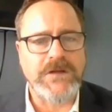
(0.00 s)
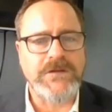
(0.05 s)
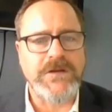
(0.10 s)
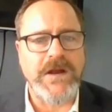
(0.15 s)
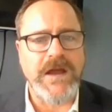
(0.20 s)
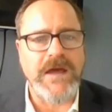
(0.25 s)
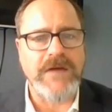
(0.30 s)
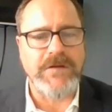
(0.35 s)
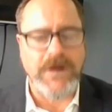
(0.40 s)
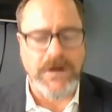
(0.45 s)

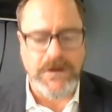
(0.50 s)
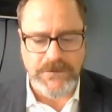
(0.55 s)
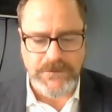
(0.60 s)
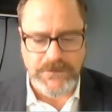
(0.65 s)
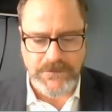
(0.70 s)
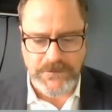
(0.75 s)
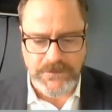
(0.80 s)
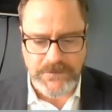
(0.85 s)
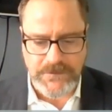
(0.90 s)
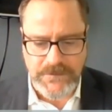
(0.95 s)
presented
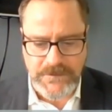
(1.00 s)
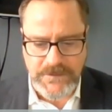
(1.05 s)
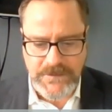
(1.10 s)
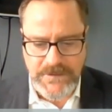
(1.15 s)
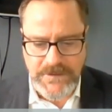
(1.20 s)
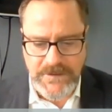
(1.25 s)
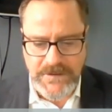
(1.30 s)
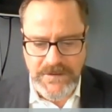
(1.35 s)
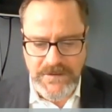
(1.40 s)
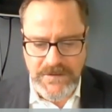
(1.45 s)
evidence,
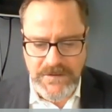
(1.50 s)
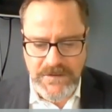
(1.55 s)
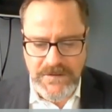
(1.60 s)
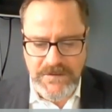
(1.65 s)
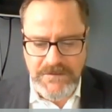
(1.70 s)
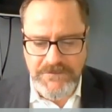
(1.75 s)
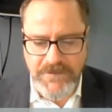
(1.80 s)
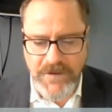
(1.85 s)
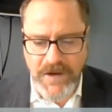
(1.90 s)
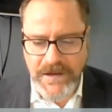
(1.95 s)

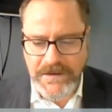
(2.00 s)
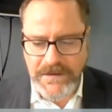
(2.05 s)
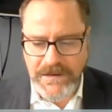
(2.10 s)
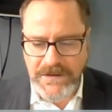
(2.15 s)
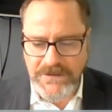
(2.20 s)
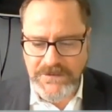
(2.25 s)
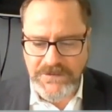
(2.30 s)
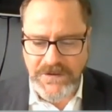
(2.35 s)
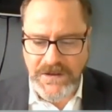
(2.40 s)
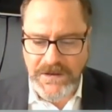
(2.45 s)

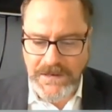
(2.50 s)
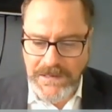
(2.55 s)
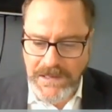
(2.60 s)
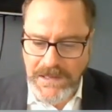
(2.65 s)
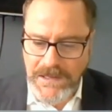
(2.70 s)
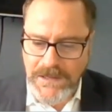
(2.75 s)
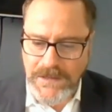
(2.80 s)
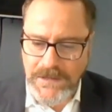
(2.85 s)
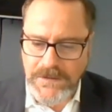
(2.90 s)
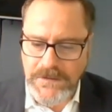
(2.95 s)
finally
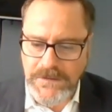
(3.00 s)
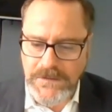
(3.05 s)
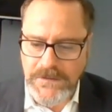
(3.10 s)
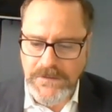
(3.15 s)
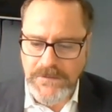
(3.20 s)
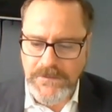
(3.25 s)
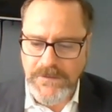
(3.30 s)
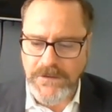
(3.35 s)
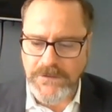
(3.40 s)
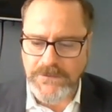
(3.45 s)
settling
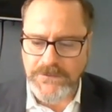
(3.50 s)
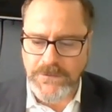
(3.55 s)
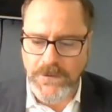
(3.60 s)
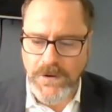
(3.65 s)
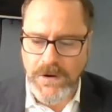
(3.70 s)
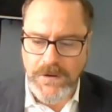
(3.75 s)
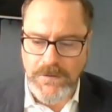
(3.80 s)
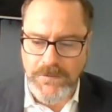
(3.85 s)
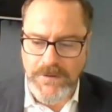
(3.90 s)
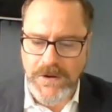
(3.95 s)
the
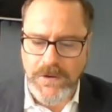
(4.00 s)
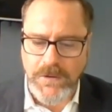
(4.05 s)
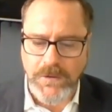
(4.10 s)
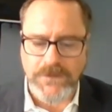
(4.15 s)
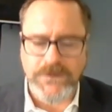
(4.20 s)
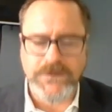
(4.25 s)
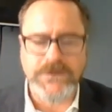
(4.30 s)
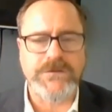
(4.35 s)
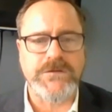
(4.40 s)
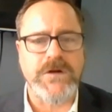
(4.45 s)
historic
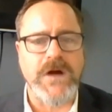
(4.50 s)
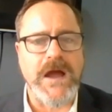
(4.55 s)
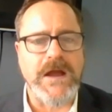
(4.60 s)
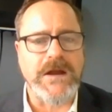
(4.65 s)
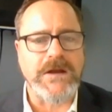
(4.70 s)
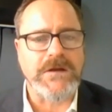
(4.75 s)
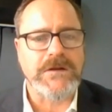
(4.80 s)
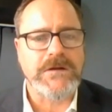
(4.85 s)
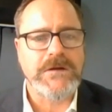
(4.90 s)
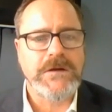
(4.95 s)

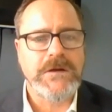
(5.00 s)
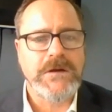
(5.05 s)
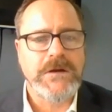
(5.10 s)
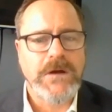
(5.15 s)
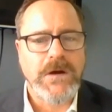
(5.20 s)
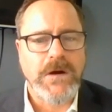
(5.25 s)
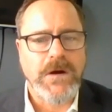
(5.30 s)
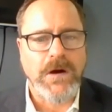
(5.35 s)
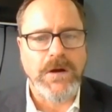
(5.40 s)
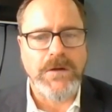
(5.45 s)
straight
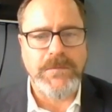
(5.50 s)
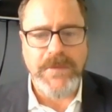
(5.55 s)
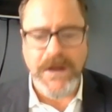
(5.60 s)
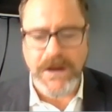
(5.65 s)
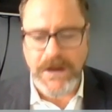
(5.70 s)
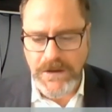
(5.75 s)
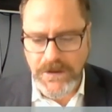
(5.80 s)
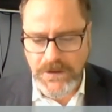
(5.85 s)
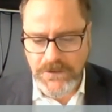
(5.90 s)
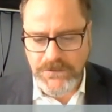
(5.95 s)
on
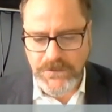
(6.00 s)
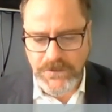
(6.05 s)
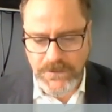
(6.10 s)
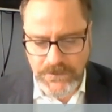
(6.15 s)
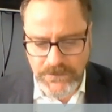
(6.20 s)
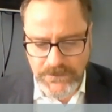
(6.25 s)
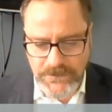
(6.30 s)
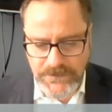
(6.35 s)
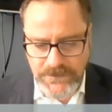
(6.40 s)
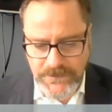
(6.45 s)
many
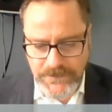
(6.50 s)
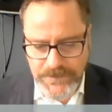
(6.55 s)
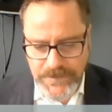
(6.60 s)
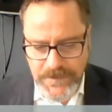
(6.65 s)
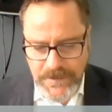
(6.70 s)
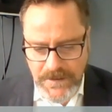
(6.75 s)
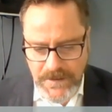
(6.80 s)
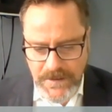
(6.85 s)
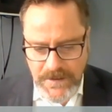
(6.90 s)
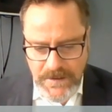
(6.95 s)
issues.
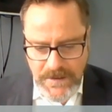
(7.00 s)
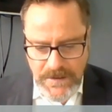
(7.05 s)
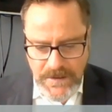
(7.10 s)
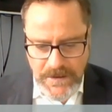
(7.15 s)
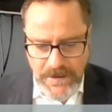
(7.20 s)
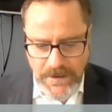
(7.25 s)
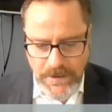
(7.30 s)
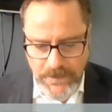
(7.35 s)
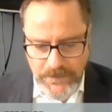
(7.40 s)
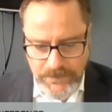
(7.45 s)

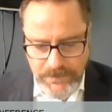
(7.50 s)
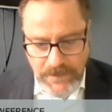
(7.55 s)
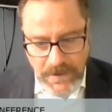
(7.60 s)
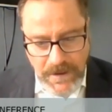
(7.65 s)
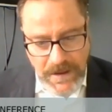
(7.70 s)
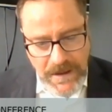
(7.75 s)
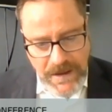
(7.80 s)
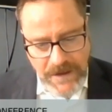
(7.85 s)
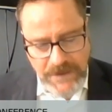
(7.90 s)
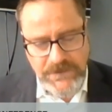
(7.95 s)
And I'd
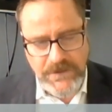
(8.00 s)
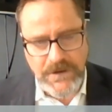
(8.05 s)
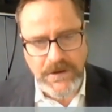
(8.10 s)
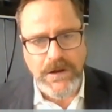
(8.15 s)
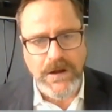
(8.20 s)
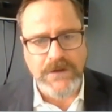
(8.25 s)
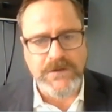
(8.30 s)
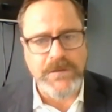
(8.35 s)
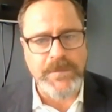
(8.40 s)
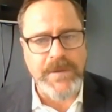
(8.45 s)

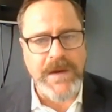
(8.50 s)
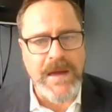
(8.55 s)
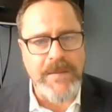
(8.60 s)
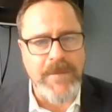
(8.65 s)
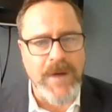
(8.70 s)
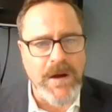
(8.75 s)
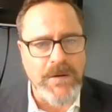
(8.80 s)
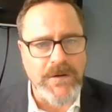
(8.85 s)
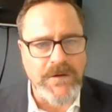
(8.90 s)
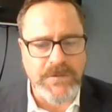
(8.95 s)
actually like to
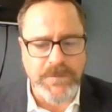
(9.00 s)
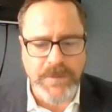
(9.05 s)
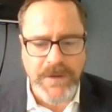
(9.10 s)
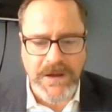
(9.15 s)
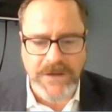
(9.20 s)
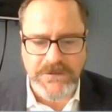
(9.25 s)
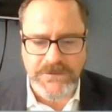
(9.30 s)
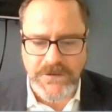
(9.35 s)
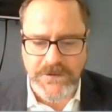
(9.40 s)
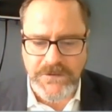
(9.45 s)
pay my
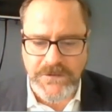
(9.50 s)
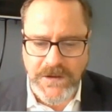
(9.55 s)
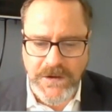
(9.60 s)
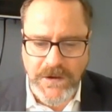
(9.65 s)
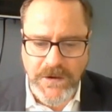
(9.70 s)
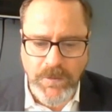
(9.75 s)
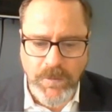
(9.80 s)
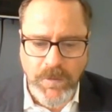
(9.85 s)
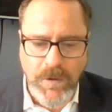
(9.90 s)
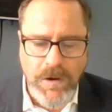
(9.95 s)
respects to
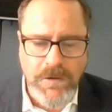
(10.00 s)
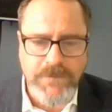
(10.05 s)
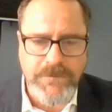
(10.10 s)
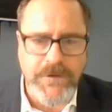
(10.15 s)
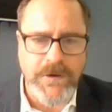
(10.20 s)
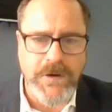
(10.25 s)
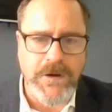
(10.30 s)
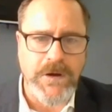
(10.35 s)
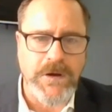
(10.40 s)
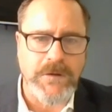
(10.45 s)
Senator
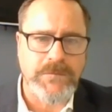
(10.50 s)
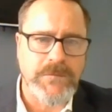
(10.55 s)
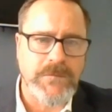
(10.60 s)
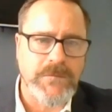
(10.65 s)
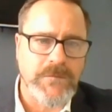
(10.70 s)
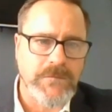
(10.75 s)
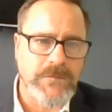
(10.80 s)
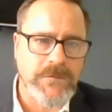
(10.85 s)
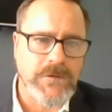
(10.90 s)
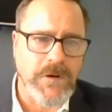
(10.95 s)
Wong for
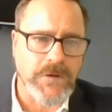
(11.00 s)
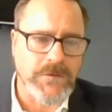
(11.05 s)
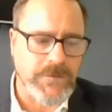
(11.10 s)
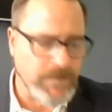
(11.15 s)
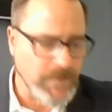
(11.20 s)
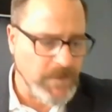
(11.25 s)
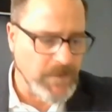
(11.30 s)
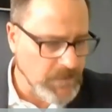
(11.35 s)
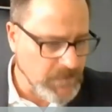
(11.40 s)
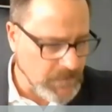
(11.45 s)
her
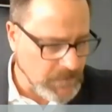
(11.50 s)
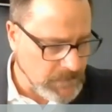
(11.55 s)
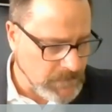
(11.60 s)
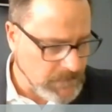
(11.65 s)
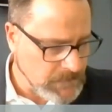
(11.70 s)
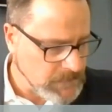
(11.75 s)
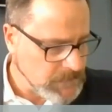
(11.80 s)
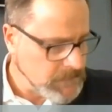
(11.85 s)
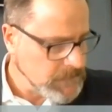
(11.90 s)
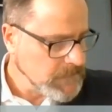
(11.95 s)

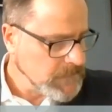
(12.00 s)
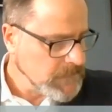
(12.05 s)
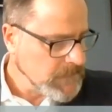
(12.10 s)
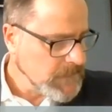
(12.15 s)
contribution